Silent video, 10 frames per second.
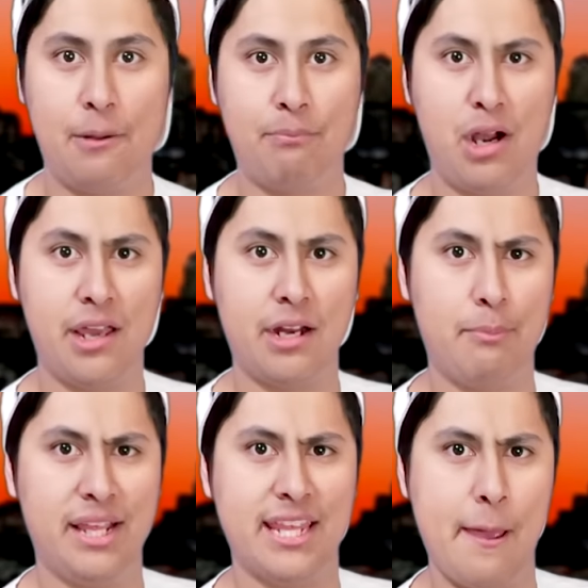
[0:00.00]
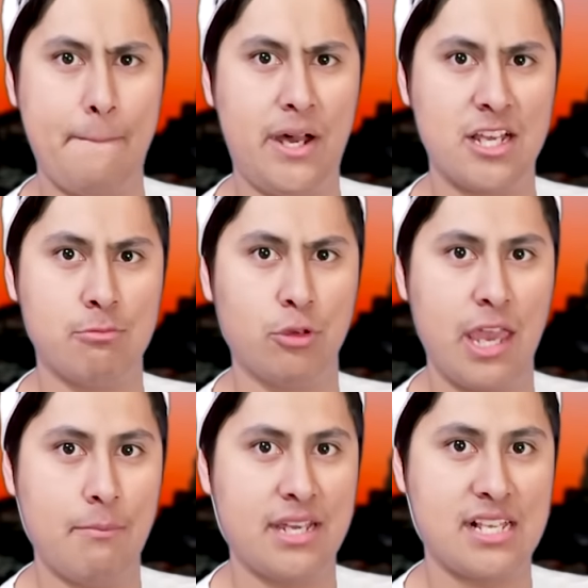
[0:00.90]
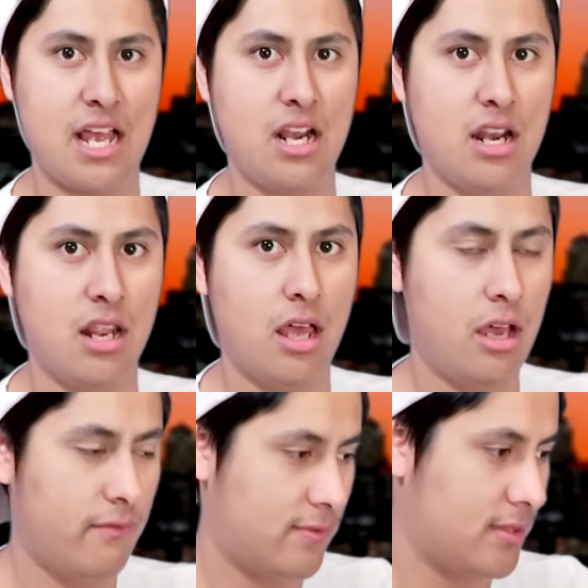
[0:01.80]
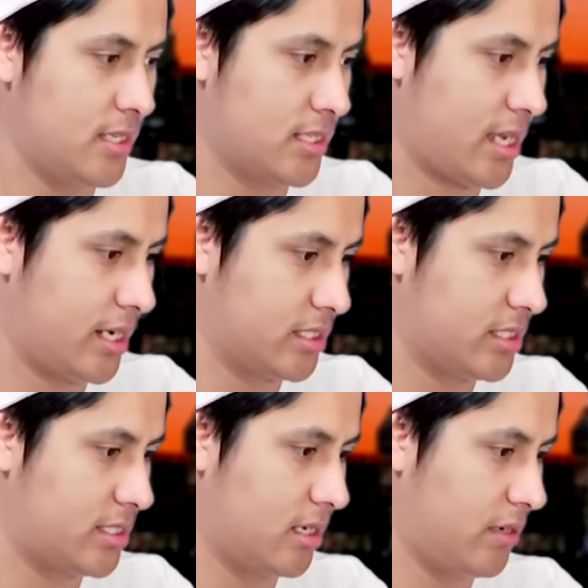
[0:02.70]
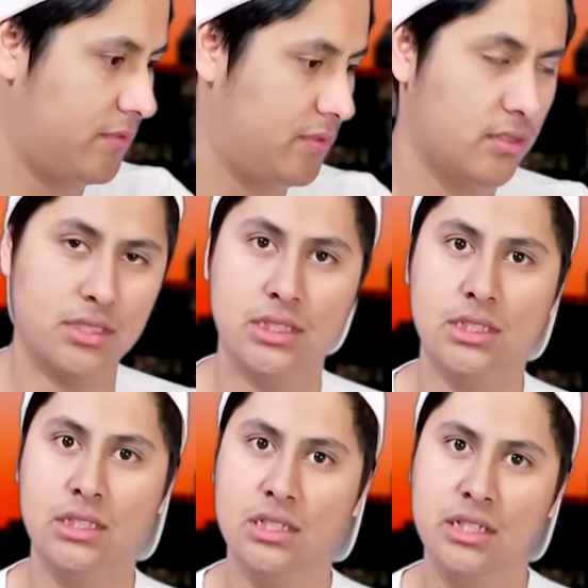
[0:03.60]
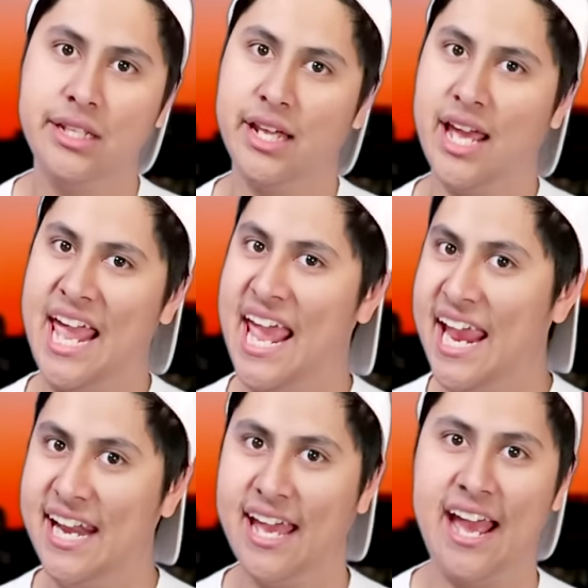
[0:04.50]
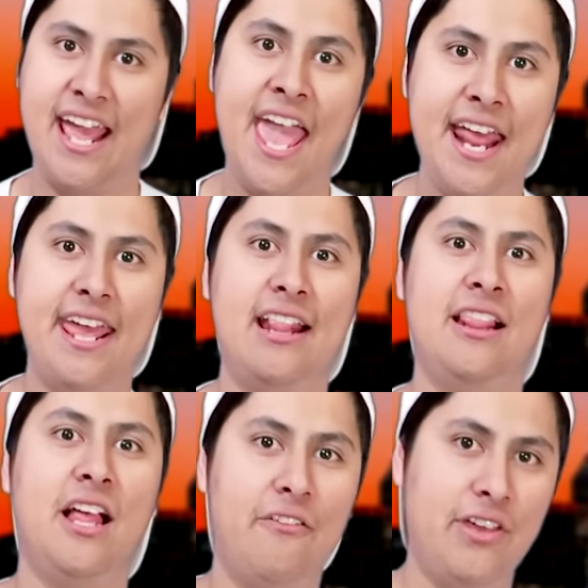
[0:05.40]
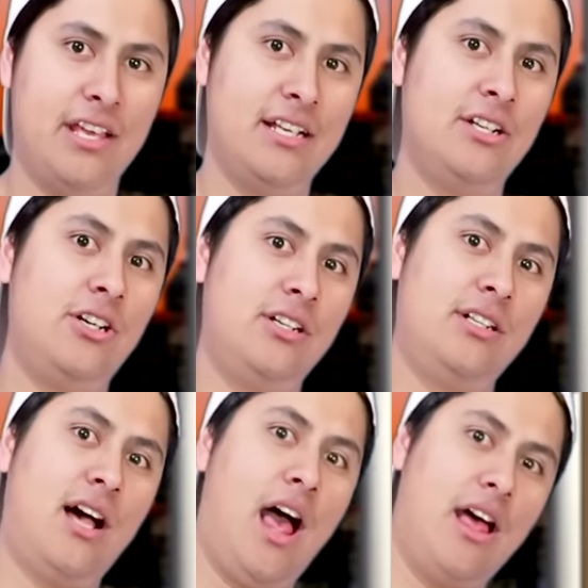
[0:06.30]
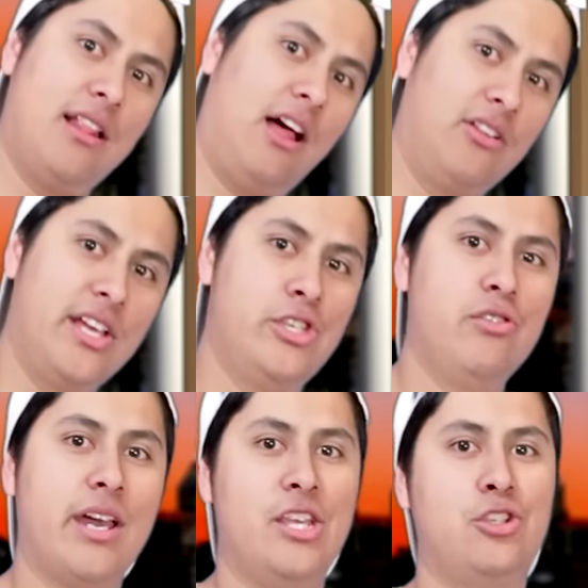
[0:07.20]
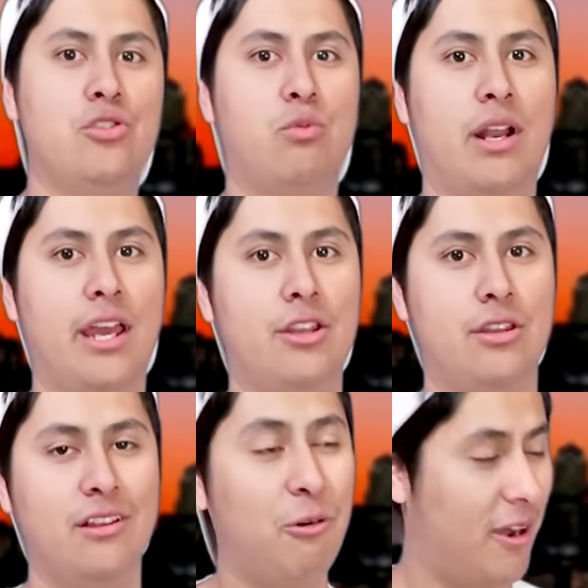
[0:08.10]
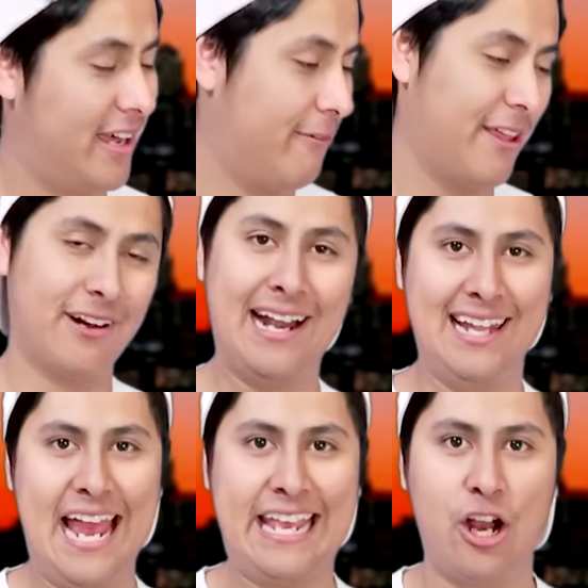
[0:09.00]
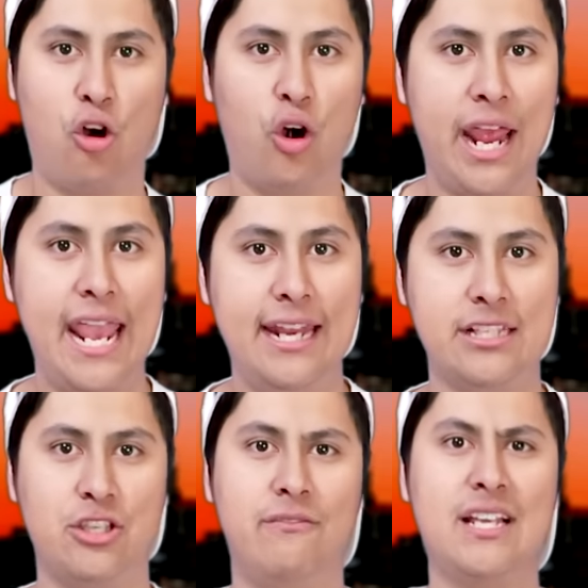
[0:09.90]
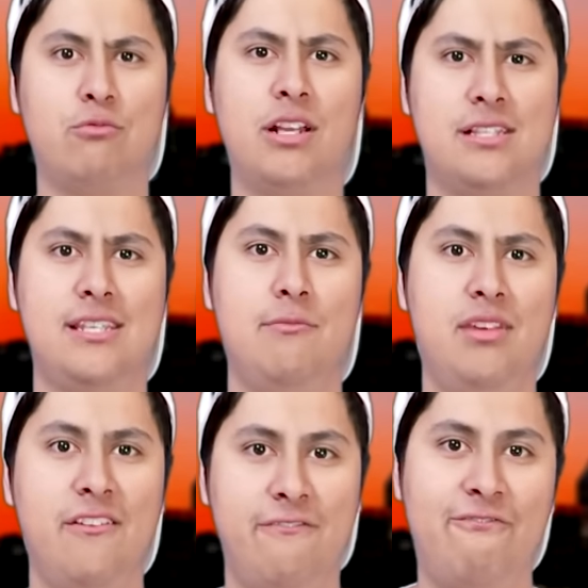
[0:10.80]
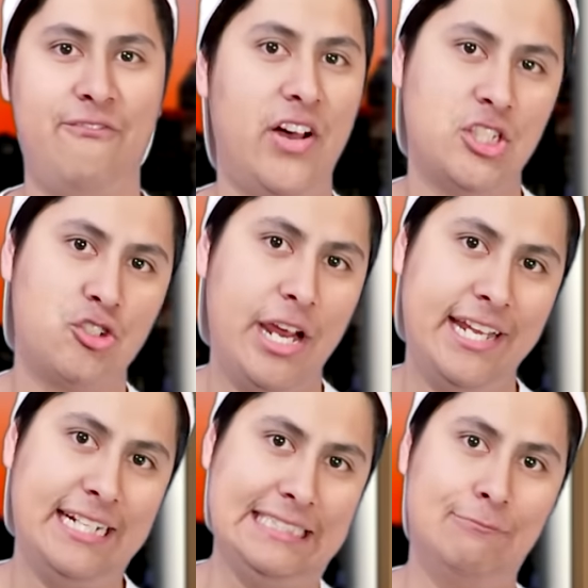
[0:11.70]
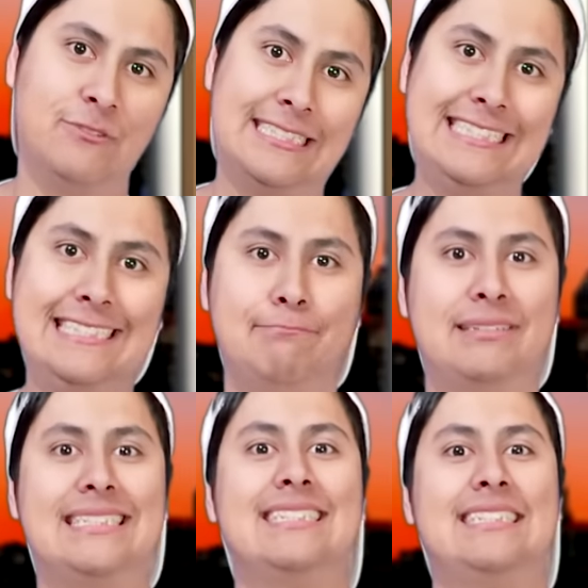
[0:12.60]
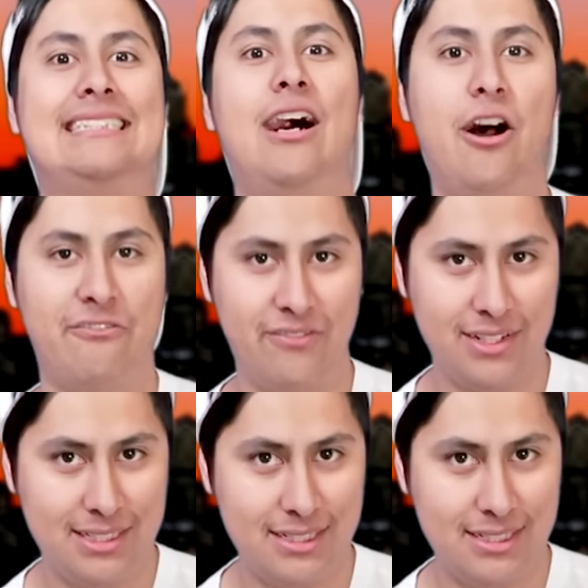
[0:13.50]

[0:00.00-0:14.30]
I'm probably gonna play the Impossible game because I love this kind of stuff. And I hate it. I hate it. Love it. I'll let you guys choose what I what, whether I like it or hate it. So if you guys want to see me frustrated and really pissed off,